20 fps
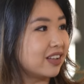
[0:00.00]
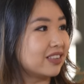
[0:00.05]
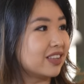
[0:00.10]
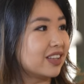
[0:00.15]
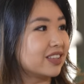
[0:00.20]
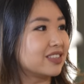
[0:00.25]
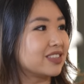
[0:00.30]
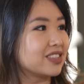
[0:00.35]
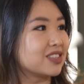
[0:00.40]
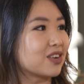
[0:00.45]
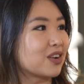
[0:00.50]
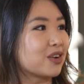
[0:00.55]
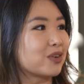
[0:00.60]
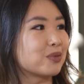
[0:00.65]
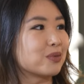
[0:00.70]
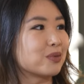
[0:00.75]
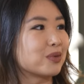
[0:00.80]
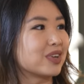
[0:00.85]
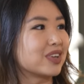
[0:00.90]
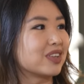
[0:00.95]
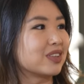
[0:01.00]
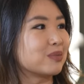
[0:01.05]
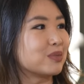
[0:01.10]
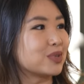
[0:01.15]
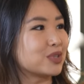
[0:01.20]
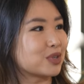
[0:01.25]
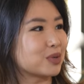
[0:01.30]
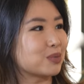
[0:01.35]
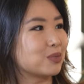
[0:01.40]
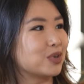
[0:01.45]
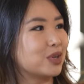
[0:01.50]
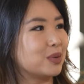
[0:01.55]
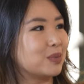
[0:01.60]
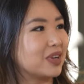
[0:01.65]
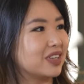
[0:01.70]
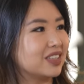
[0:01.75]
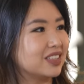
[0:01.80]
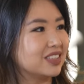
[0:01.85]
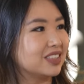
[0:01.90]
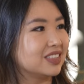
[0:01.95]
Let's start with Mr.
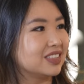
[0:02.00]
Budiman.